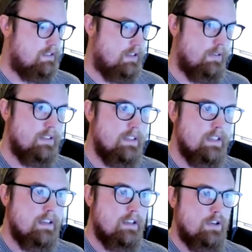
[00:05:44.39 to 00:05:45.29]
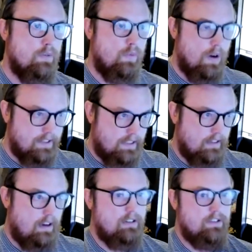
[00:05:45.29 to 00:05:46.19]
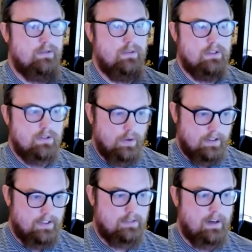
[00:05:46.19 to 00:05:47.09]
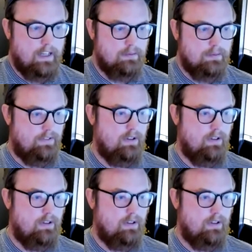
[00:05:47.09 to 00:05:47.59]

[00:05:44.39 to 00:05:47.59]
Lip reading: So you want to get cars through as quickly as possible.